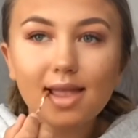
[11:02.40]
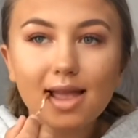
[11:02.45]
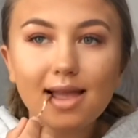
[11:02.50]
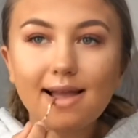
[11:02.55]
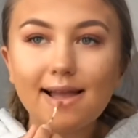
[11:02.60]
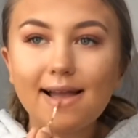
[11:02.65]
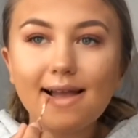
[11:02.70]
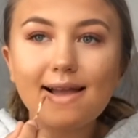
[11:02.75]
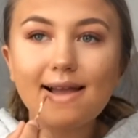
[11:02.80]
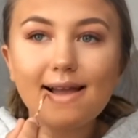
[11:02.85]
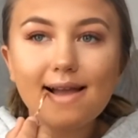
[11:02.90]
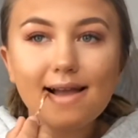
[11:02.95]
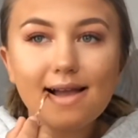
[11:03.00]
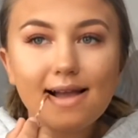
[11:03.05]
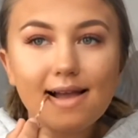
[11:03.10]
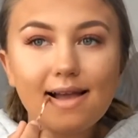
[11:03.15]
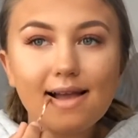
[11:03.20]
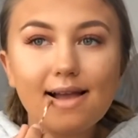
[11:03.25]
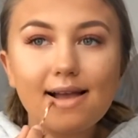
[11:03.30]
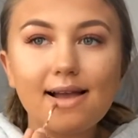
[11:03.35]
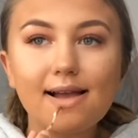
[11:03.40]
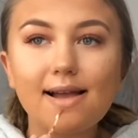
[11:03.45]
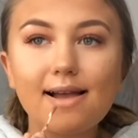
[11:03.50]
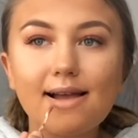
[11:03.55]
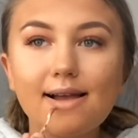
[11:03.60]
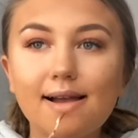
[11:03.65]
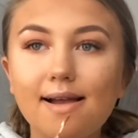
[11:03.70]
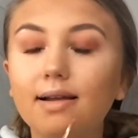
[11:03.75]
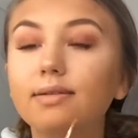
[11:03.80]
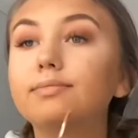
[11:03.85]
It's like my perfect
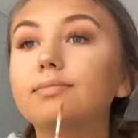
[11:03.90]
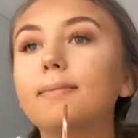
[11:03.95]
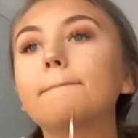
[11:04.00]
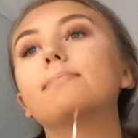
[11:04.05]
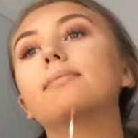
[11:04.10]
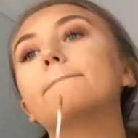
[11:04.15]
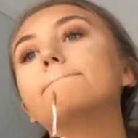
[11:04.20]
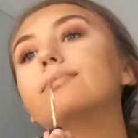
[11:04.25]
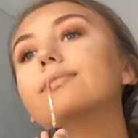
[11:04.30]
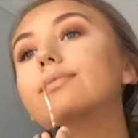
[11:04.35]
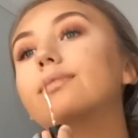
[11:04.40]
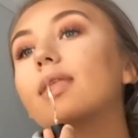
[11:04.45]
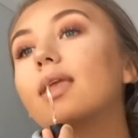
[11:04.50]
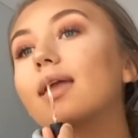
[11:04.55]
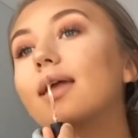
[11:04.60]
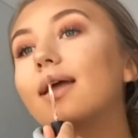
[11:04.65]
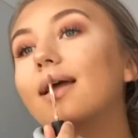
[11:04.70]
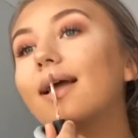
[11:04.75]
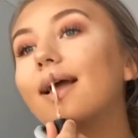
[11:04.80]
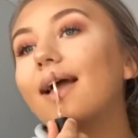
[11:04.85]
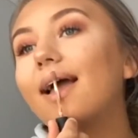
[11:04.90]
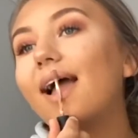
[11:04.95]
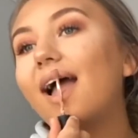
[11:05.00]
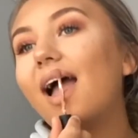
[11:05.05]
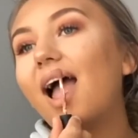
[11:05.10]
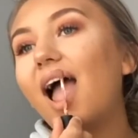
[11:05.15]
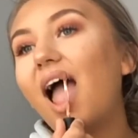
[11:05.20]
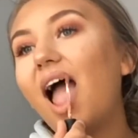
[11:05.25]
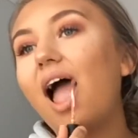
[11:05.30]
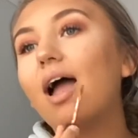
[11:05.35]
nude, like a brownie nude, but
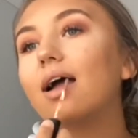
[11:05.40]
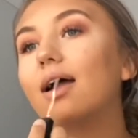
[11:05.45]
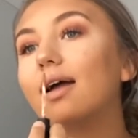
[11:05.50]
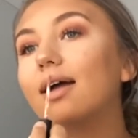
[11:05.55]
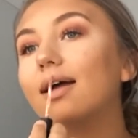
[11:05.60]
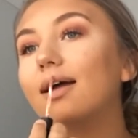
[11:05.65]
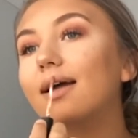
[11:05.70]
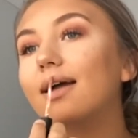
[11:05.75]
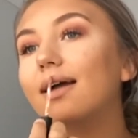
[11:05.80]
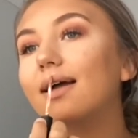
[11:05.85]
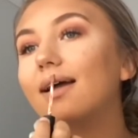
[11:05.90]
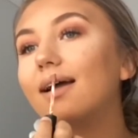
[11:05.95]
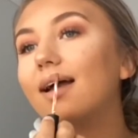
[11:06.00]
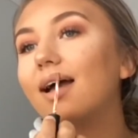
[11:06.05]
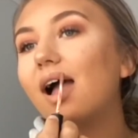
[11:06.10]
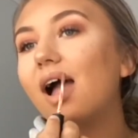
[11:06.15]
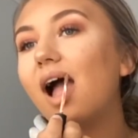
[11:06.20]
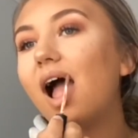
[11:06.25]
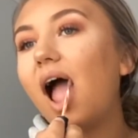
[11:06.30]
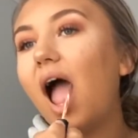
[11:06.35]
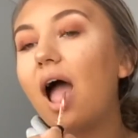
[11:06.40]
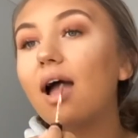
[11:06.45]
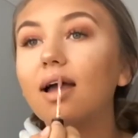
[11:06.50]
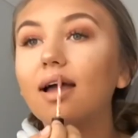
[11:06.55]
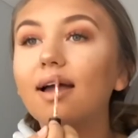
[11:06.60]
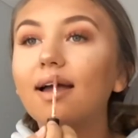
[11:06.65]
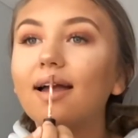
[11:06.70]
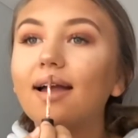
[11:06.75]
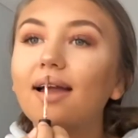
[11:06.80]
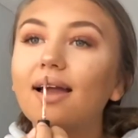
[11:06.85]
like light brown, almost
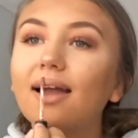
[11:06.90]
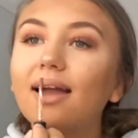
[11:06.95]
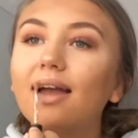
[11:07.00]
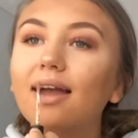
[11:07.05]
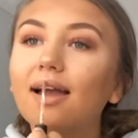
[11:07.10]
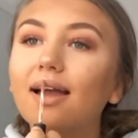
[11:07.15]
grey,